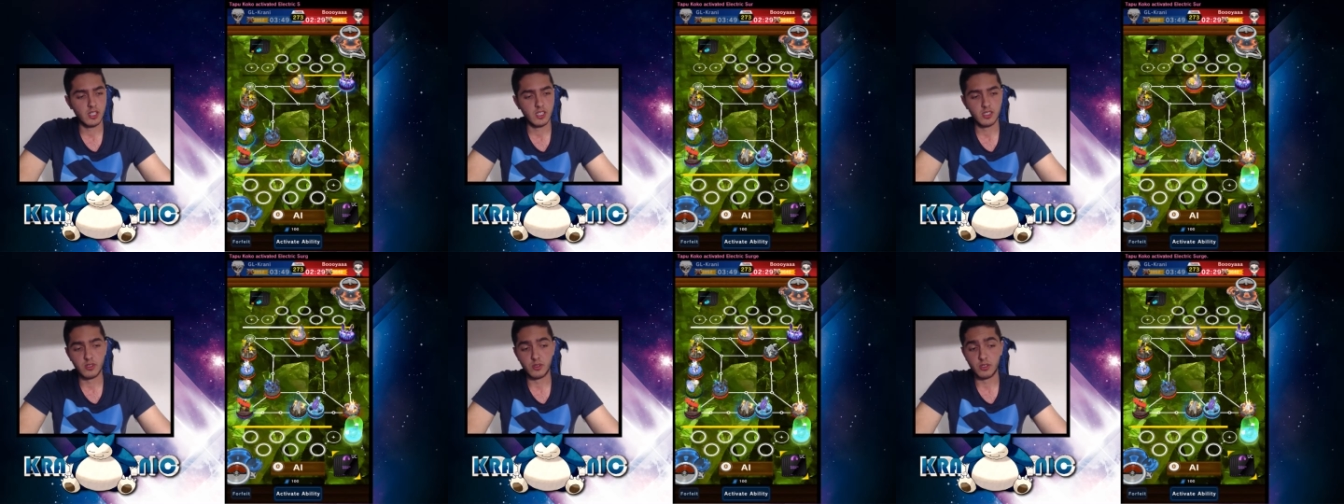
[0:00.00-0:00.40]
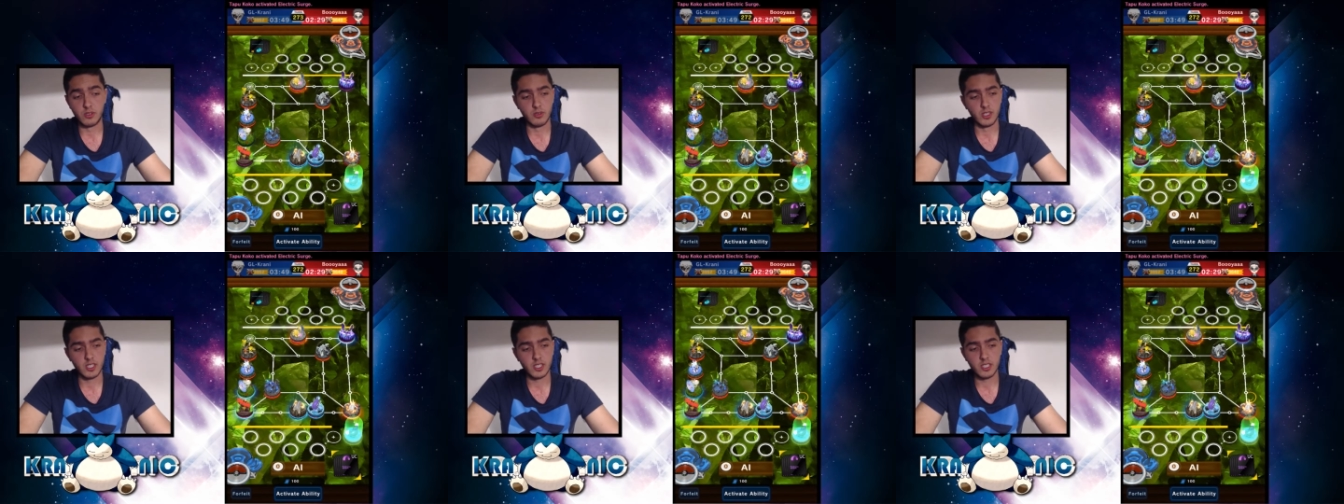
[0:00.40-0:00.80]
the
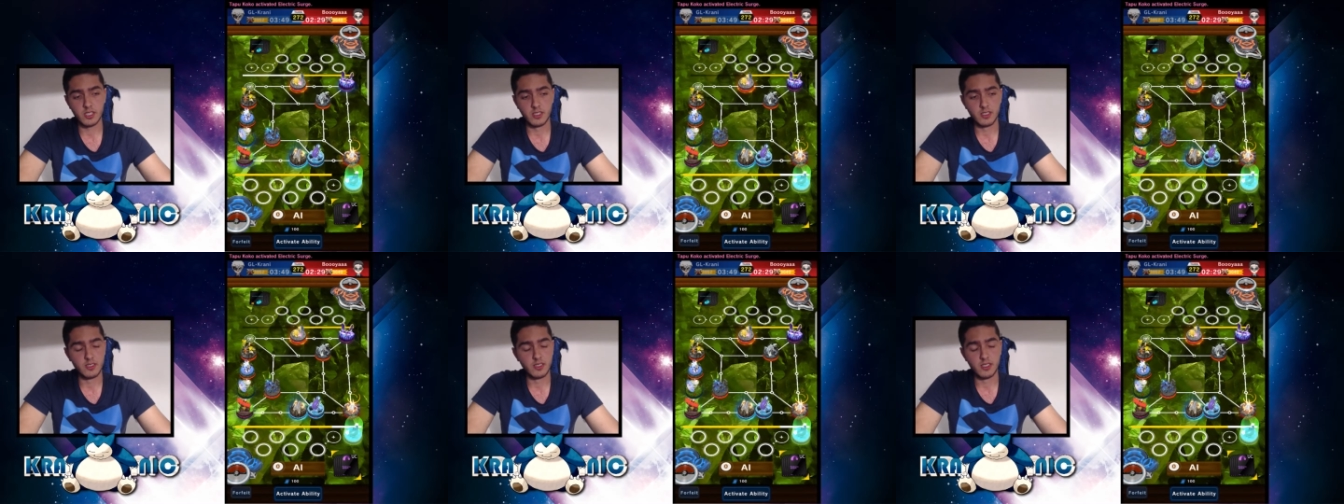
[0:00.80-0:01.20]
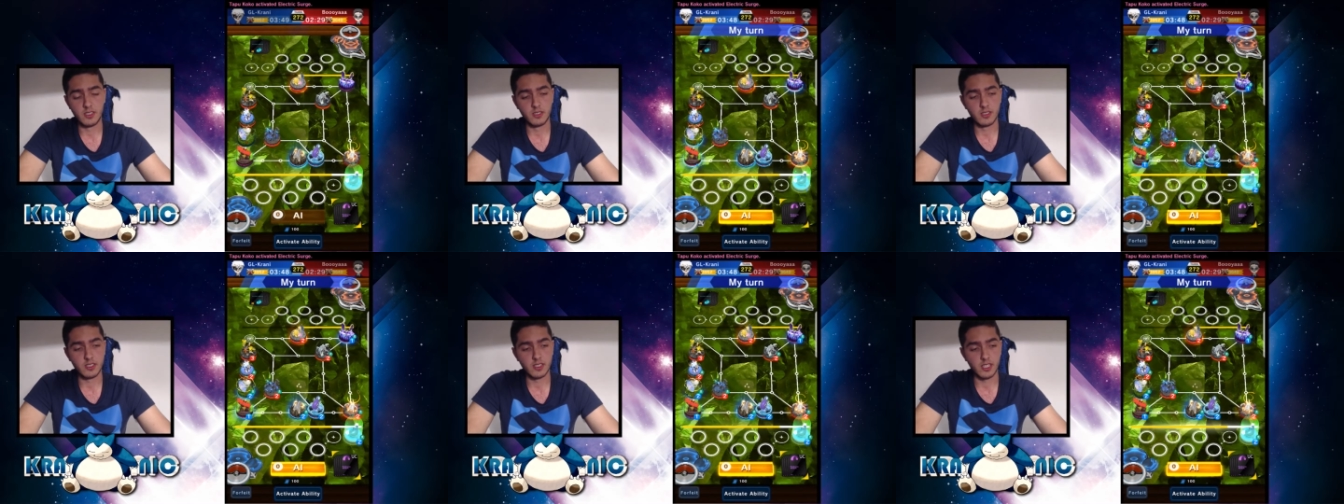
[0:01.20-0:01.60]
Reshi, the
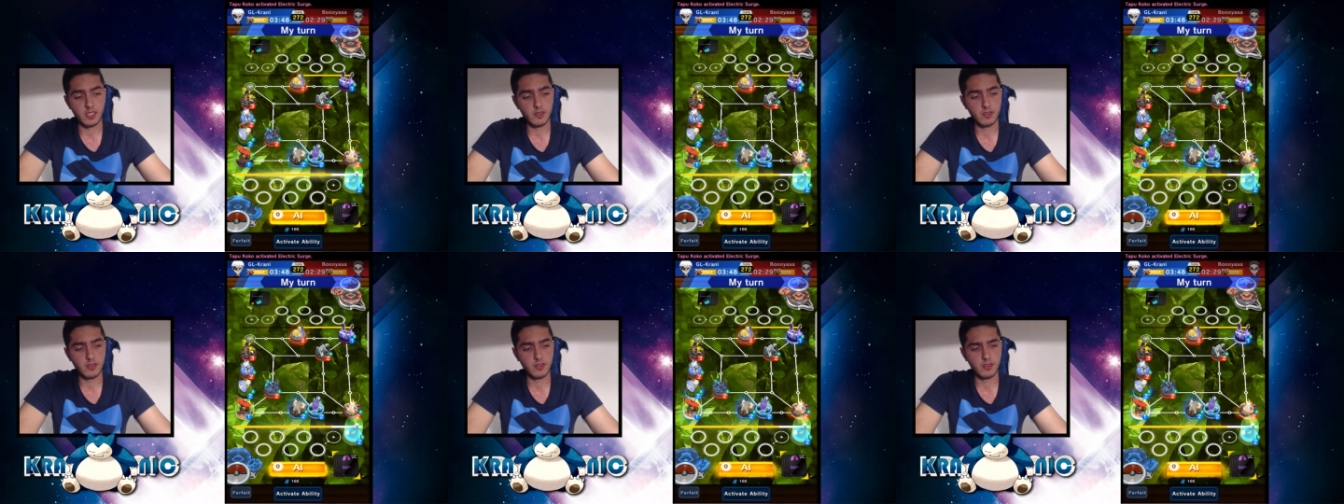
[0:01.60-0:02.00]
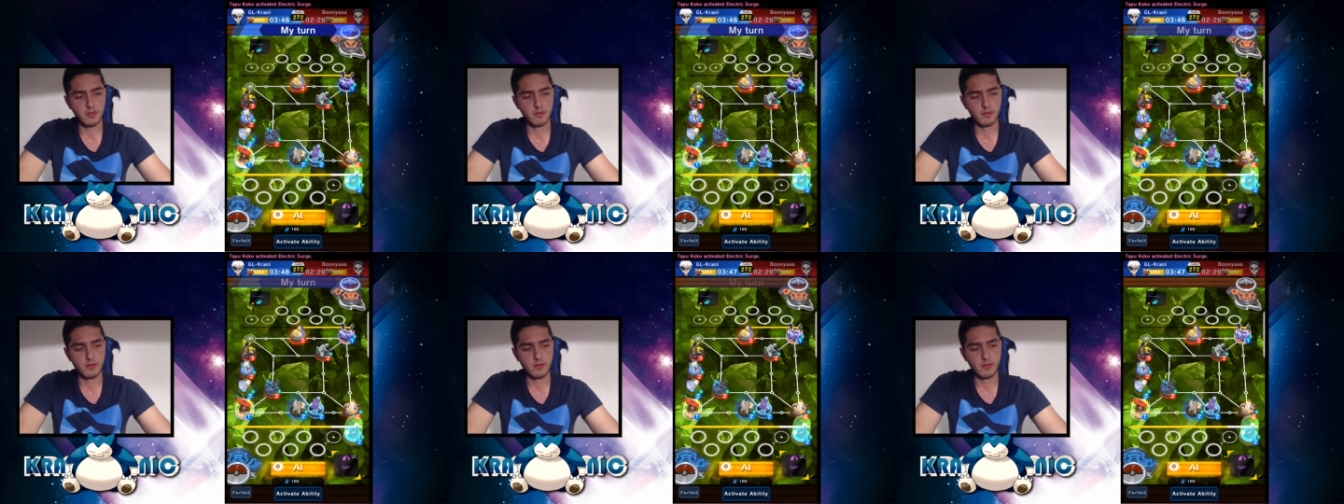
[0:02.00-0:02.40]
Sacrum
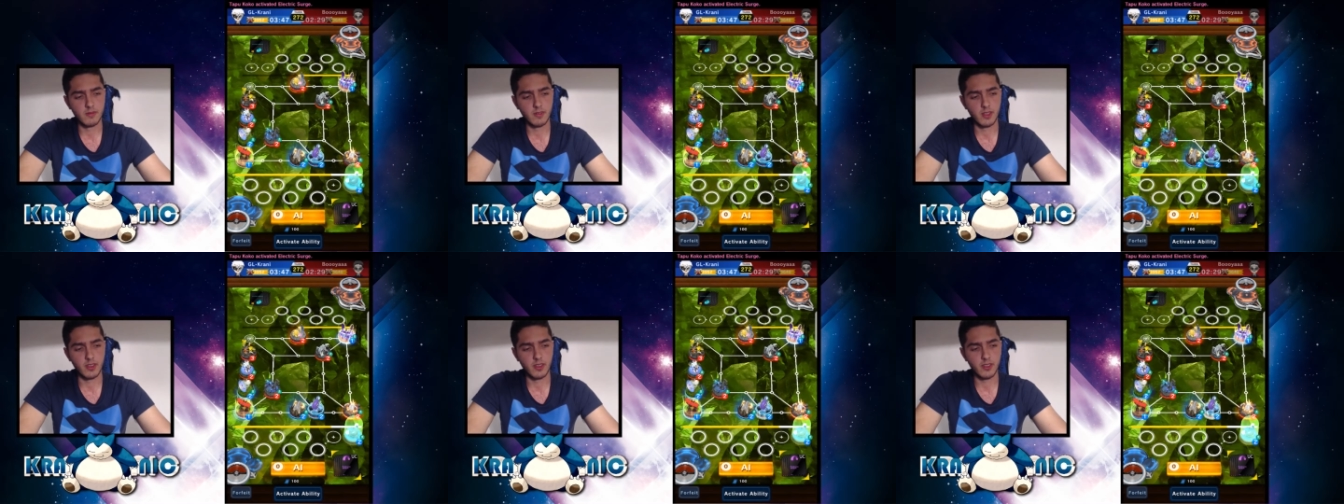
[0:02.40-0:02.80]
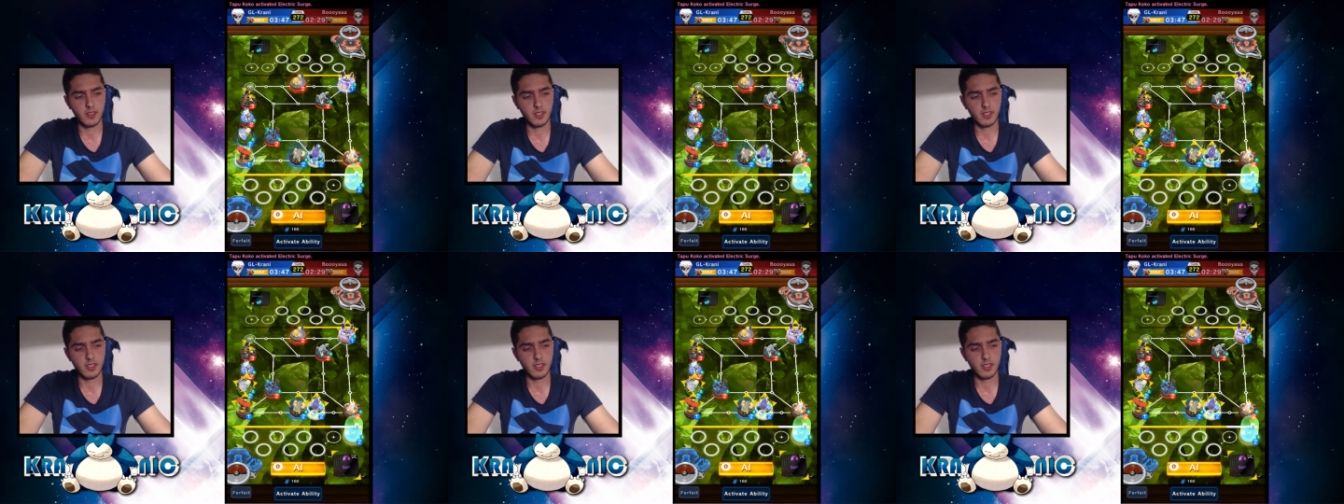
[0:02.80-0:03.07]
thing.